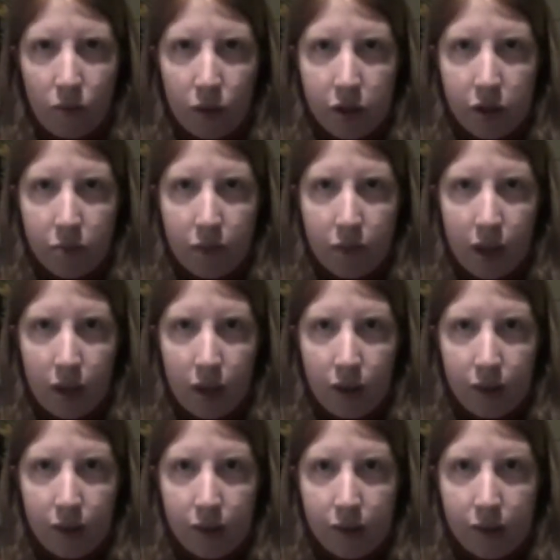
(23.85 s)
which
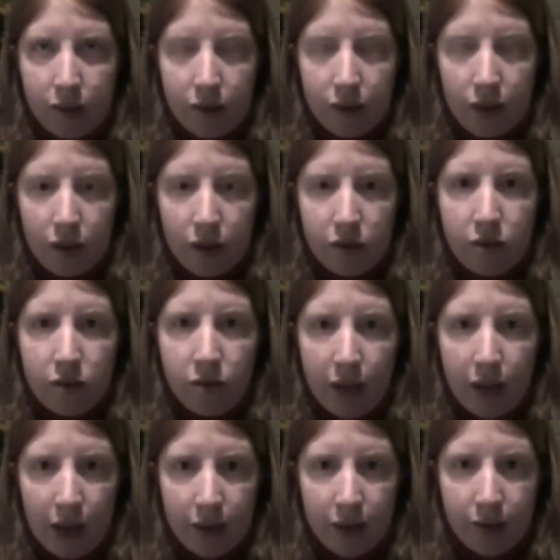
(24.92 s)
means in 2
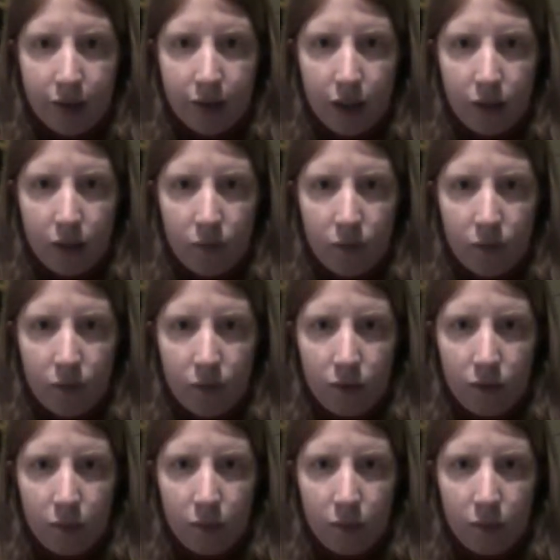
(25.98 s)
days it will